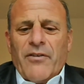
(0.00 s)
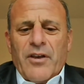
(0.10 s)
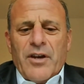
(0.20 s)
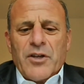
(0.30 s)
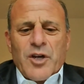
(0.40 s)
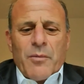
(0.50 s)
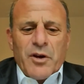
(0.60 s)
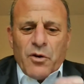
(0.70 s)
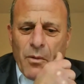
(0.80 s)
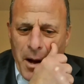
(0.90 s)
that you need someone
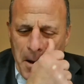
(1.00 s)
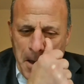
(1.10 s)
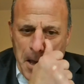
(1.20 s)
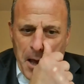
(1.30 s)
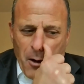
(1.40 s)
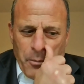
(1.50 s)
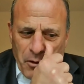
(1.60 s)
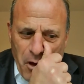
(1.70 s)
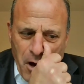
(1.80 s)
to help along.